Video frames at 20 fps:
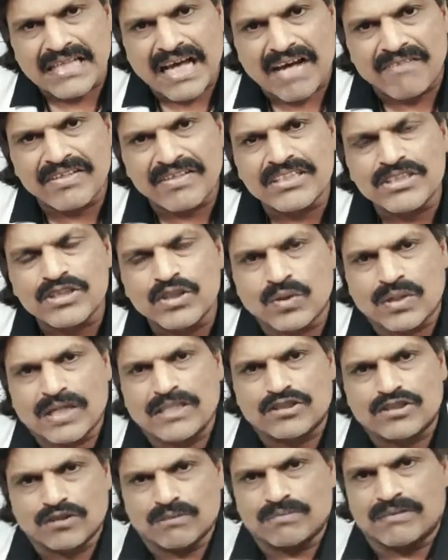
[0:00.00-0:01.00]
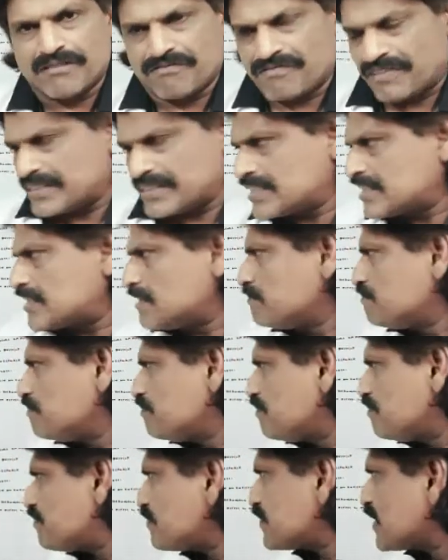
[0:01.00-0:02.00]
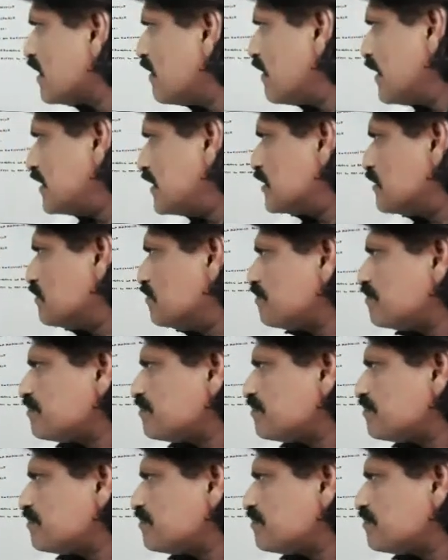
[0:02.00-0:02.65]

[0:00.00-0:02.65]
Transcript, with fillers: having neural tube defects. Right.